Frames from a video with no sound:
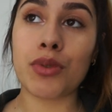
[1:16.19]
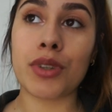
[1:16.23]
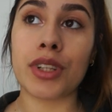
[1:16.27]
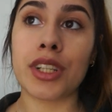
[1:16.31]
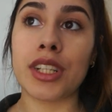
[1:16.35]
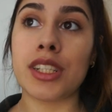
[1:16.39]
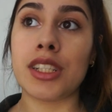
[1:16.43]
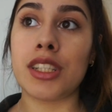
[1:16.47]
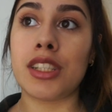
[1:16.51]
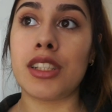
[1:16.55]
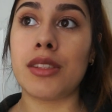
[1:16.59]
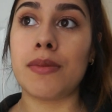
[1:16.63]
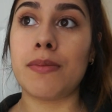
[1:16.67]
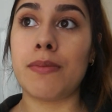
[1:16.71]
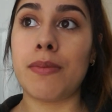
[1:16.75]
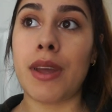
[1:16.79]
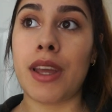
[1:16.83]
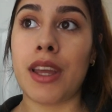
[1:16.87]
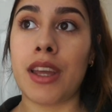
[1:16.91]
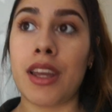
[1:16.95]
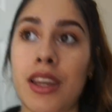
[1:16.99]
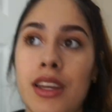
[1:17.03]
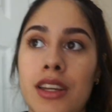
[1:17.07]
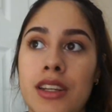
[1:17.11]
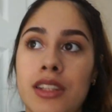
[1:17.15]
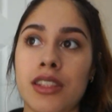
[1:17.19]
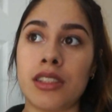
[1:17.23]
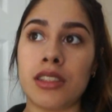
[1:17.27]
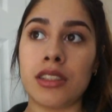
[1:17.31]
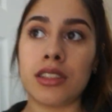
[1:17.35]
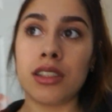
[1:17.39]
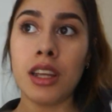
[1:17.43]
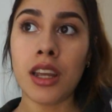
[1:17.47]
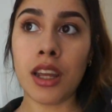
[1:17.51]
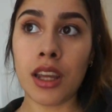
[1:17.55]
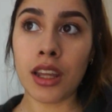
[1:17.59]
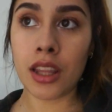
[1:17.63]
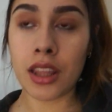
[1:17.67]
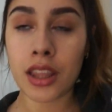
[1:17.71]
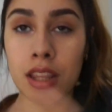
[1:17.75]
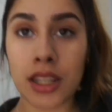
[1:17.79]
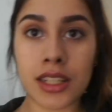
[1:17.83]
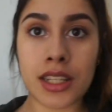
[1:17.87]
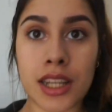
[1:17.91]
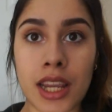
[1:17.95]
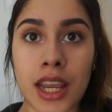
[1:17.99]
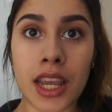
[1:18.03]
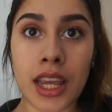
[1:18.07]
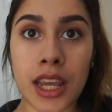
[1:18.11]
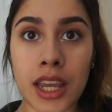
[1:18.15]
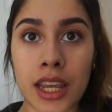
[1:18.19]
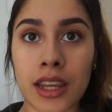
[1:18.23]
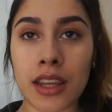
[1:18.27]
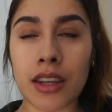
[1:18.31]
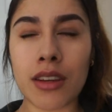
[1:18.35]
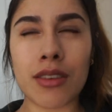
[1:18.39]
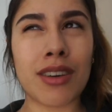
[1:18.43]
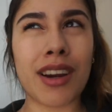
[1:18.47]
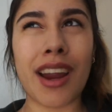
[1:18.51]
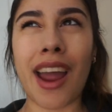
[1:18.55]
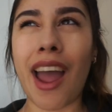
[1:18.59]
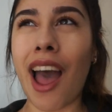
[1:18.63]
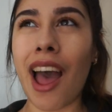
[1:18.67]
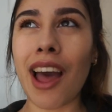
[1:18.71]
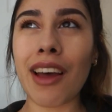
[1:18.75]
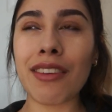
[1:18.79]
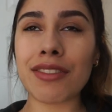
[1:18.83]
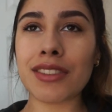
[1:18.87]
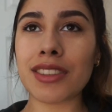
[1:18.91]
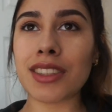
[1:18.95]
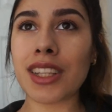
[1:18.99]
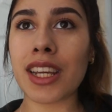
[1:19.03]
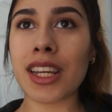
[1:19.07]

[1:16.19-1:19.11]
We're gonna spend the day or half